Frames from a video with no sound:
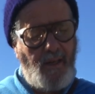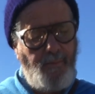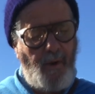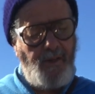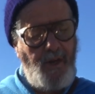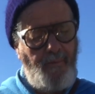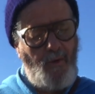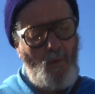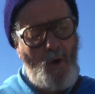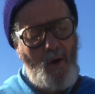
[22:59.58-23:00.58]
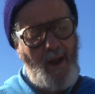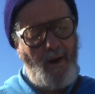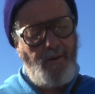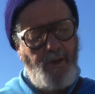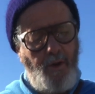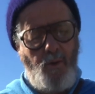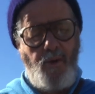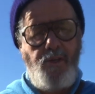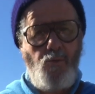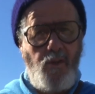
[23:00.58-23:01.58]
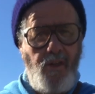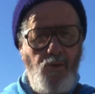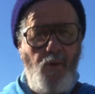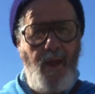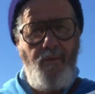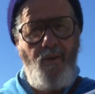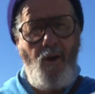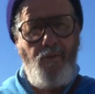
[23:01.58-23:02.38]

that's pretty cheap for a wall hanger too, which is what this one ain't far